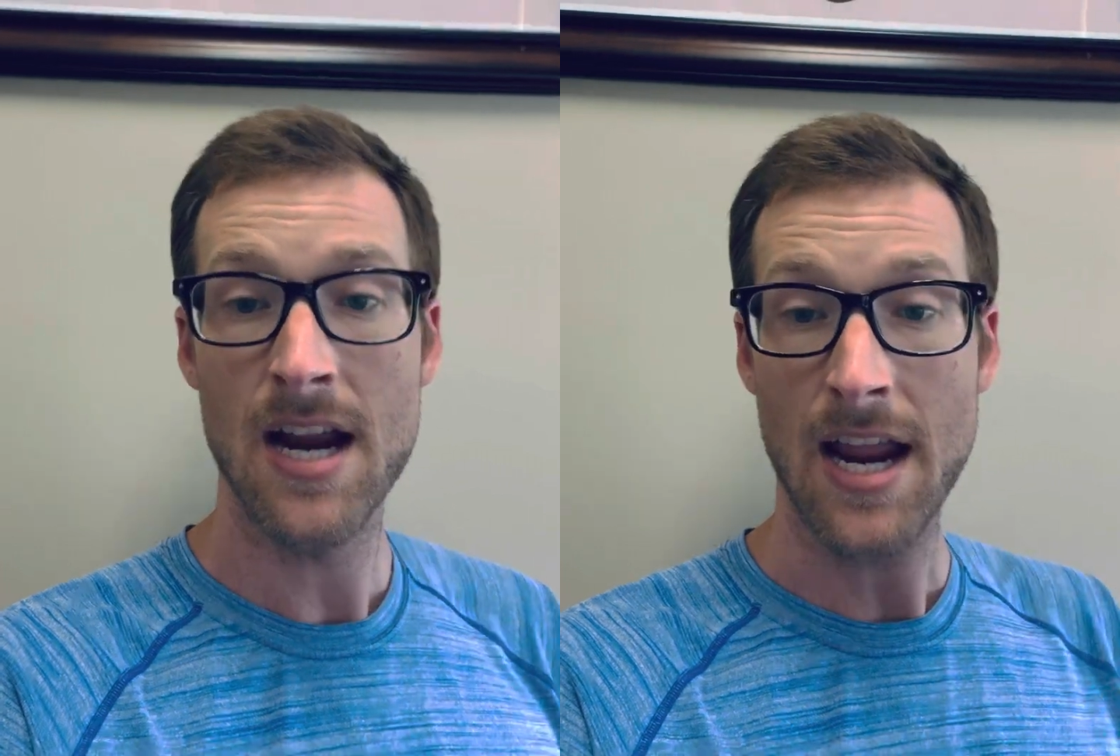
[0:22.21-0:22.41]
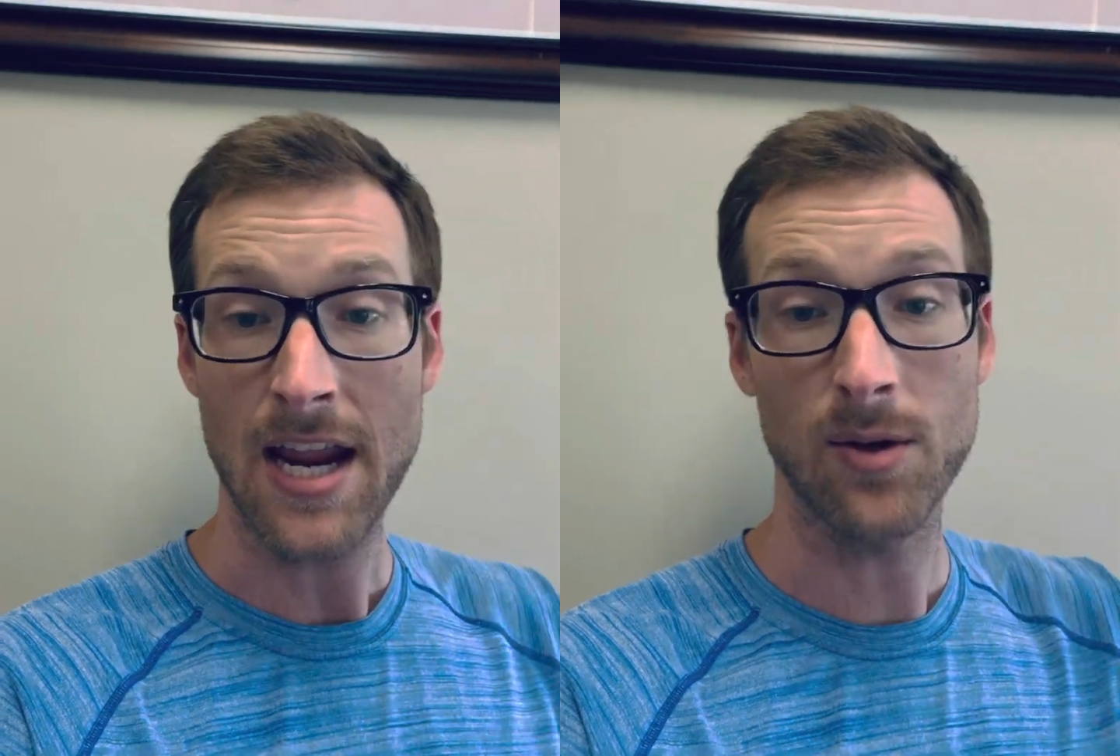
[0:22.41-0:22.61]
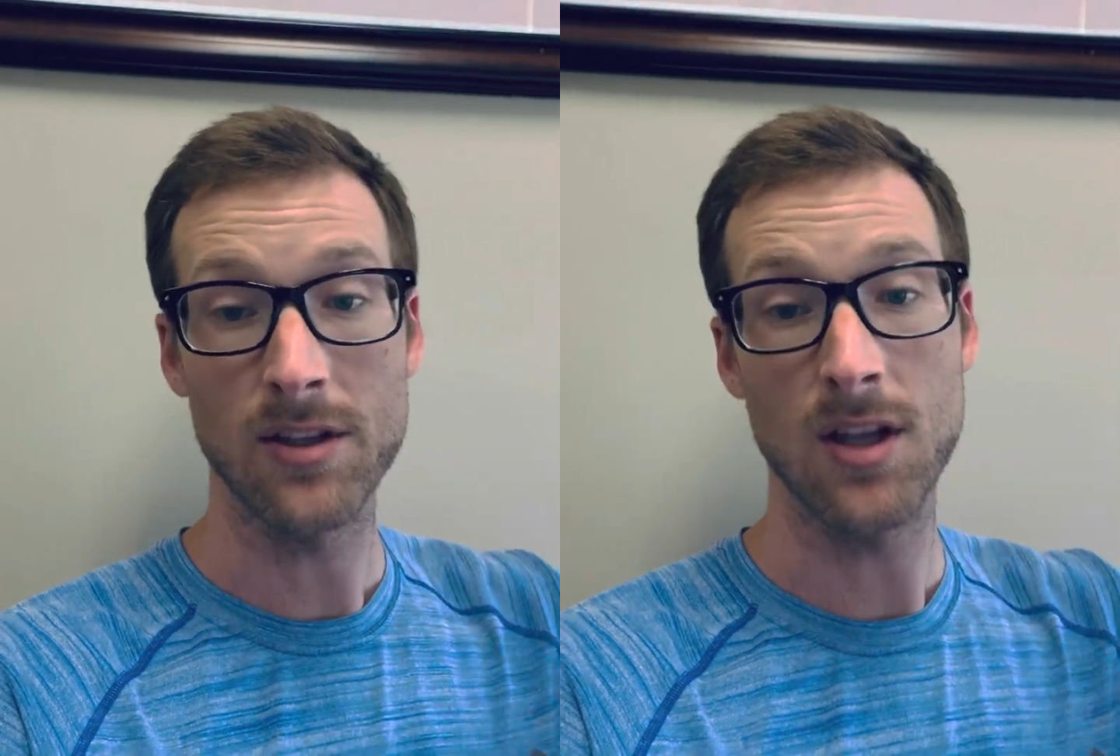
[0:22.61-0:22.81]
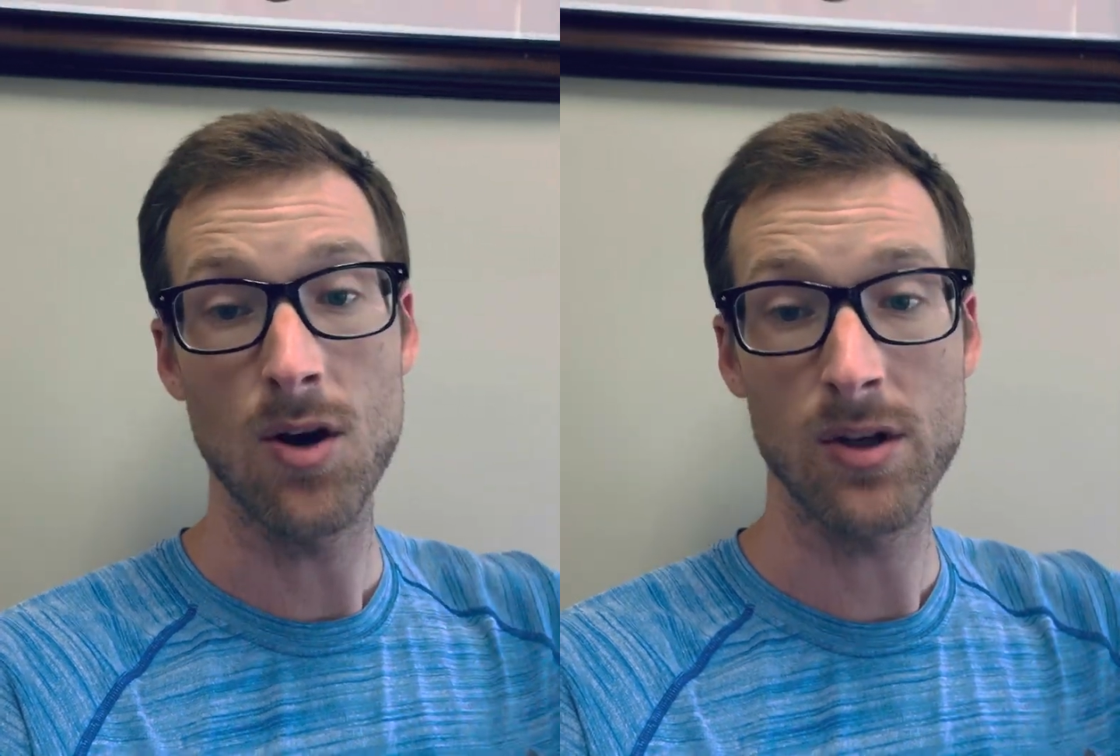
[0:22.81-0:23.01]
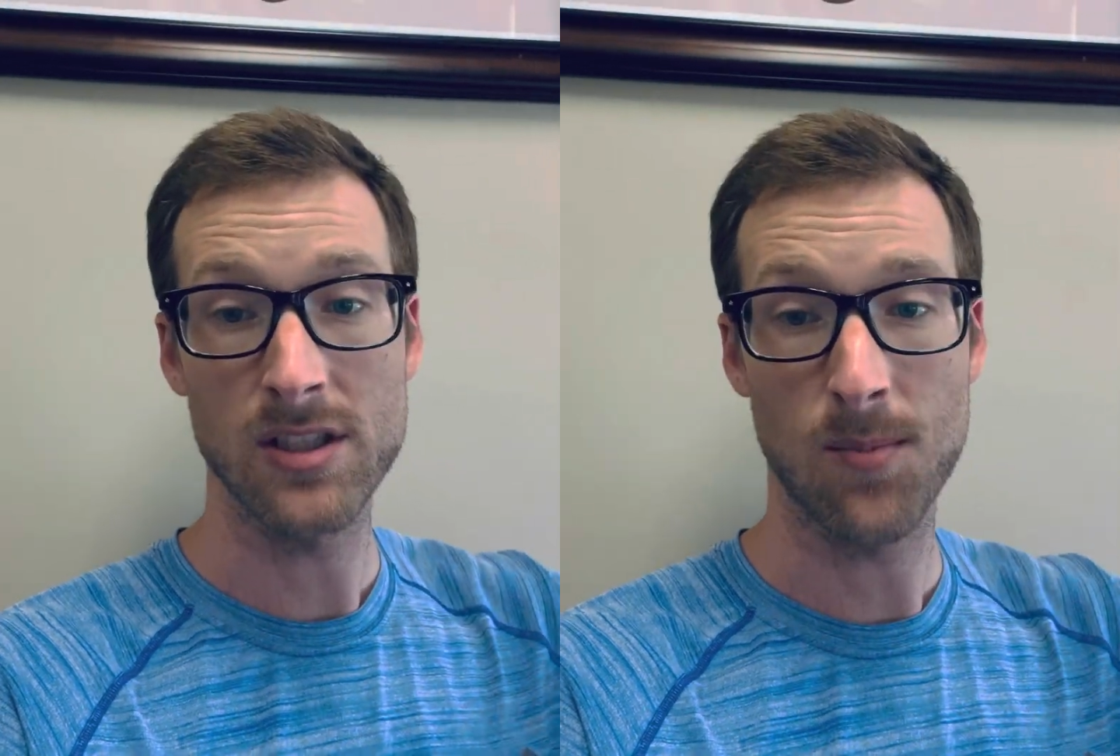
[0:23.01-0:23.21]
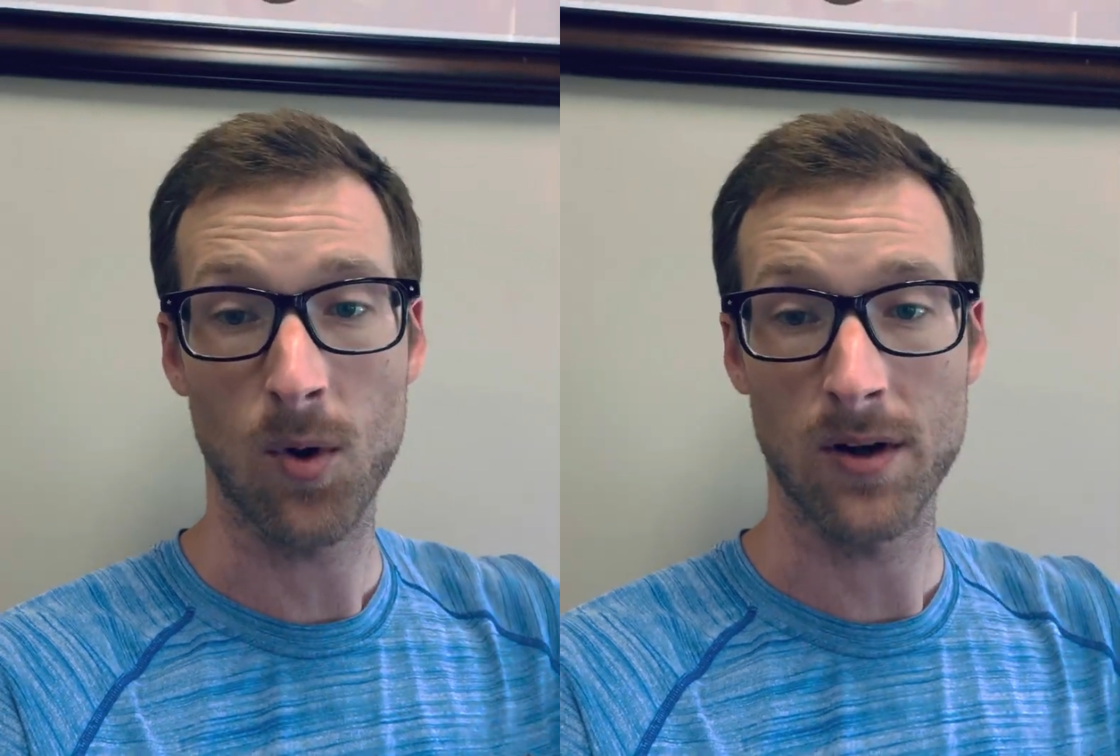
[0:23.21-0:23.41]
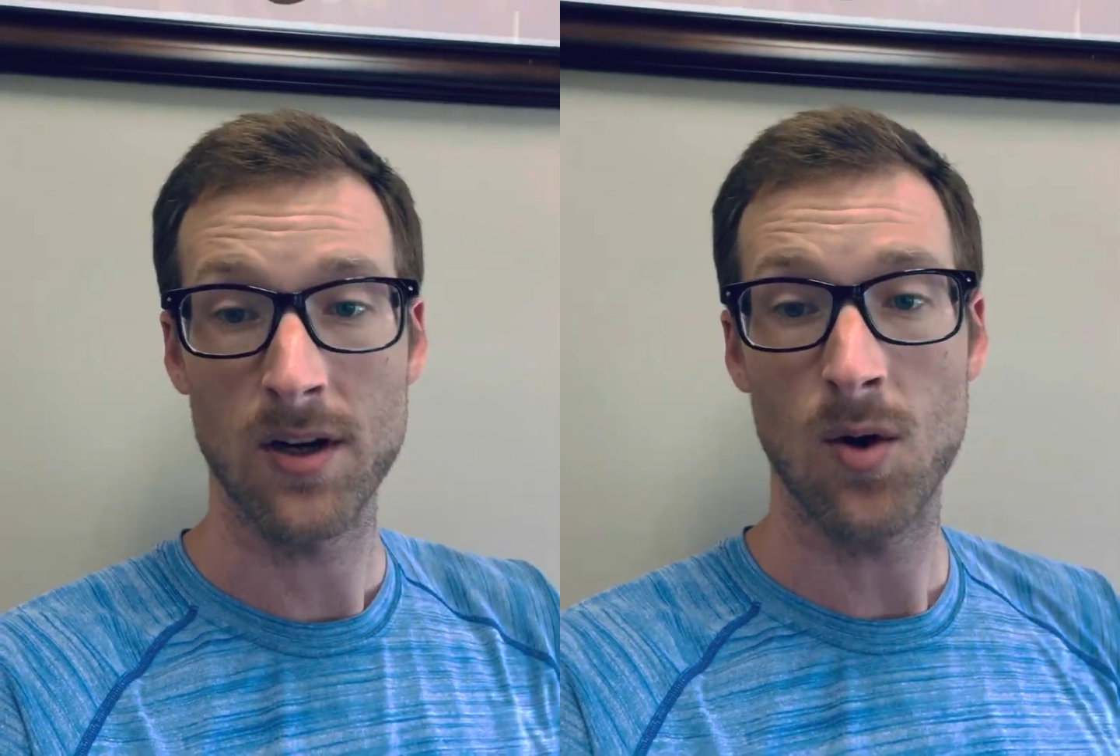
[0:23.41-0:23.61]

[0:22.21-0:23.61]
here in Logansport,